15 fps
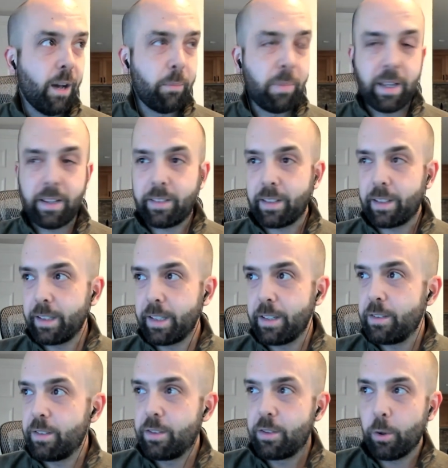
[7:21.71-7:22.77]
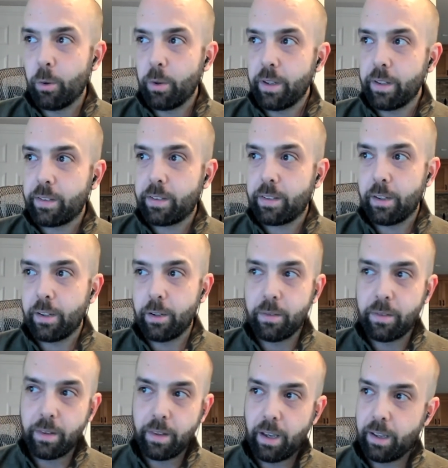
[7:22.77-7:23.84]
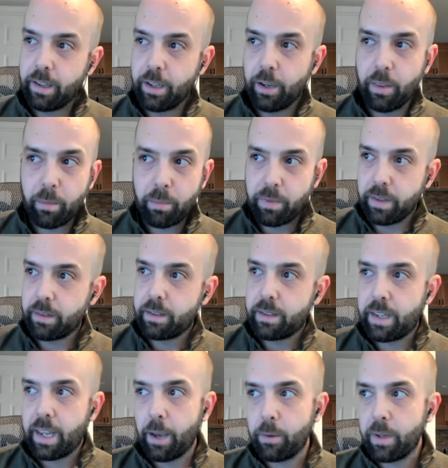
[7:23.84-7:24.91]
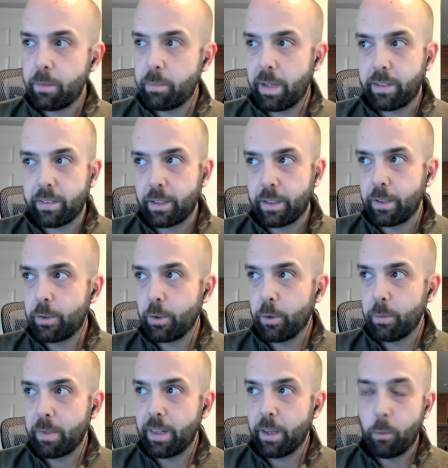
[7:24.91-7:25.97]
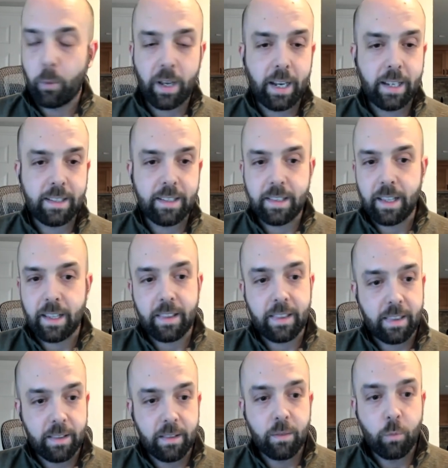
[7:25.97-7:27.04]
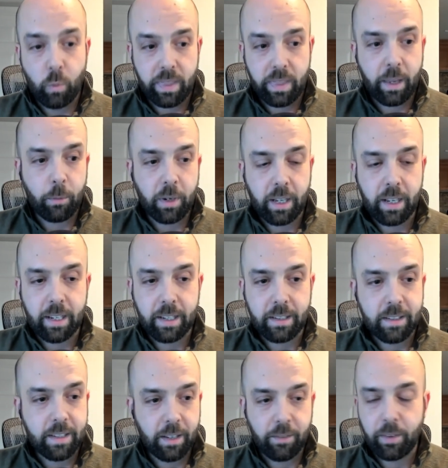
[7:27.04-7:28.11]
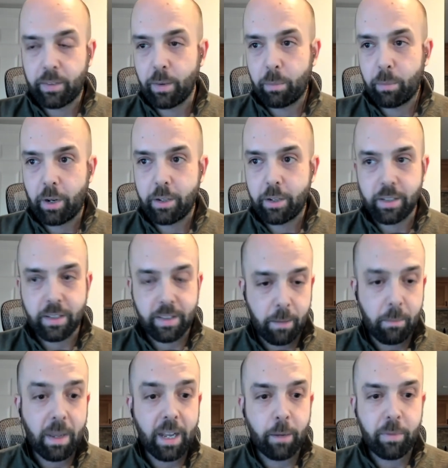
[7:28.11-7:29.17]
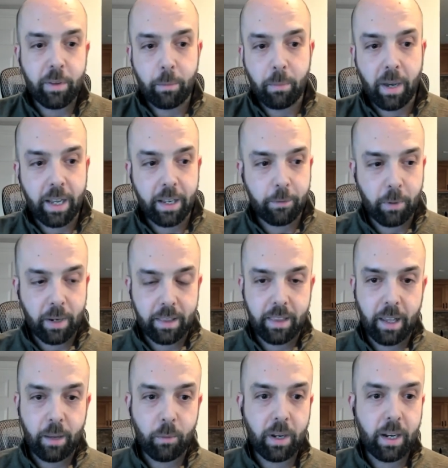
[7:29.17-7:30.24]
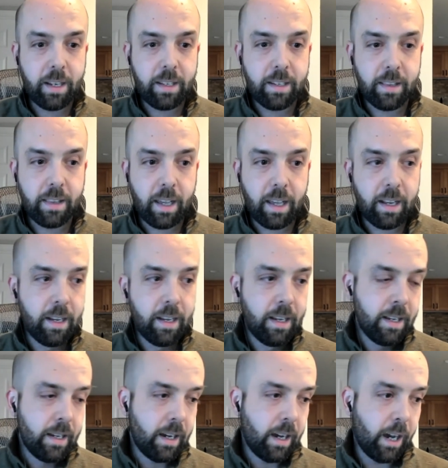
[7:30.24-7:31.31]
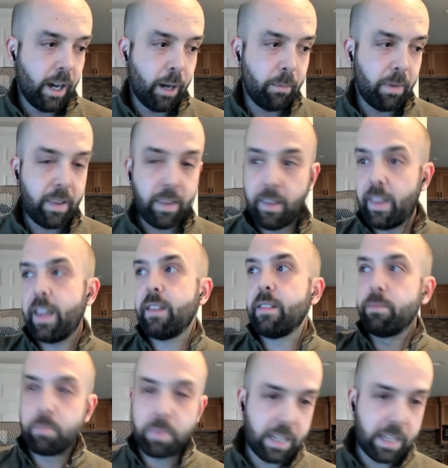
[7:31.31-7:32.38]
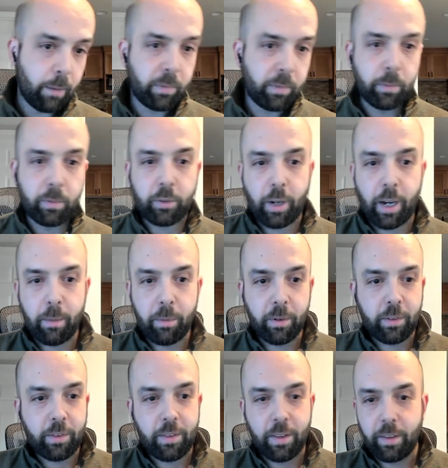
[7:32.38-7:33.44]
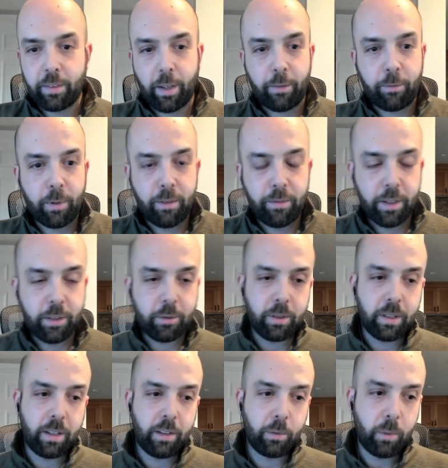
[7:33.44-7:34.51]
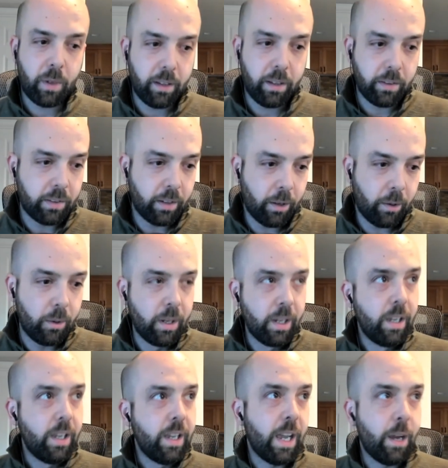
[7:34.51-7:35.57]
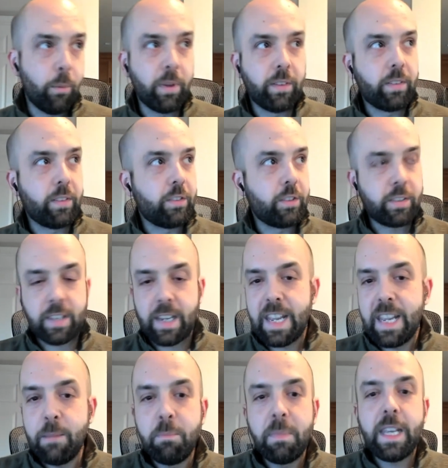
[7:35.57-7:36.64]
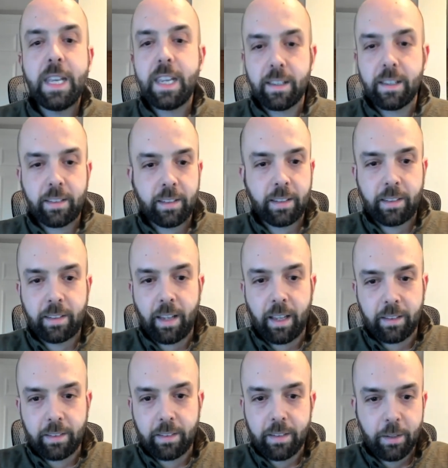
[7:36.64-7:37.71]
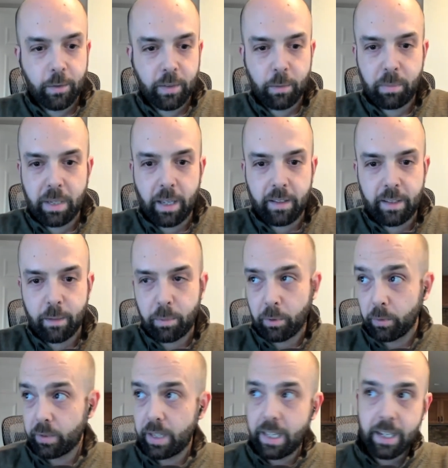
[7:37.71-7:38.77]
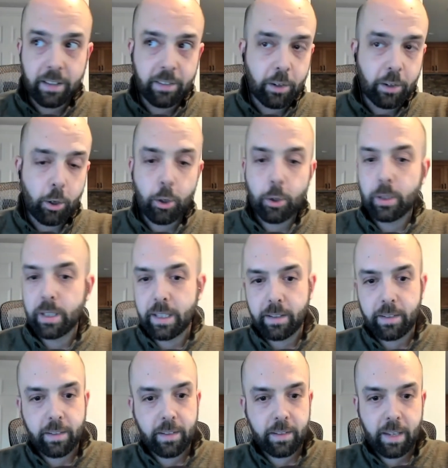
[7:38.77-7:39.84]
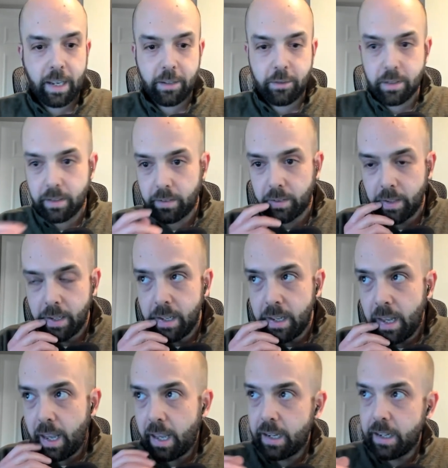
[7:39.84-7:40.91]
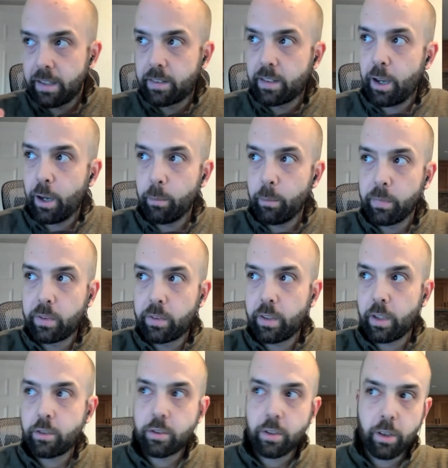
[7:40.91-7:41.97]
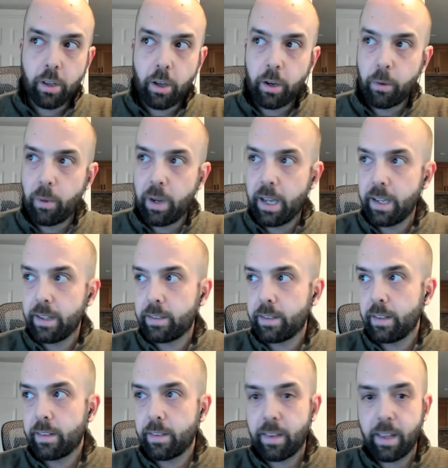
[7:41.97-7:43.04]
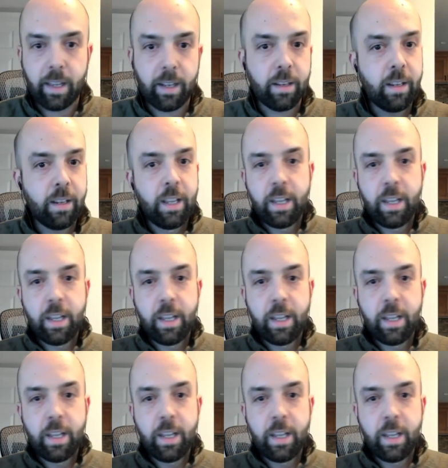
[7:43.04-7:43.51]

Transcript: Basically told us, or the county basically told me that when I did that, they were going to give us the project. They made up their mind right then when I did that. And then they became subscribers to the software eventually as well. So it was just immediate success using Beyond Typicals in its earliest stages. And it's come such a long way since then.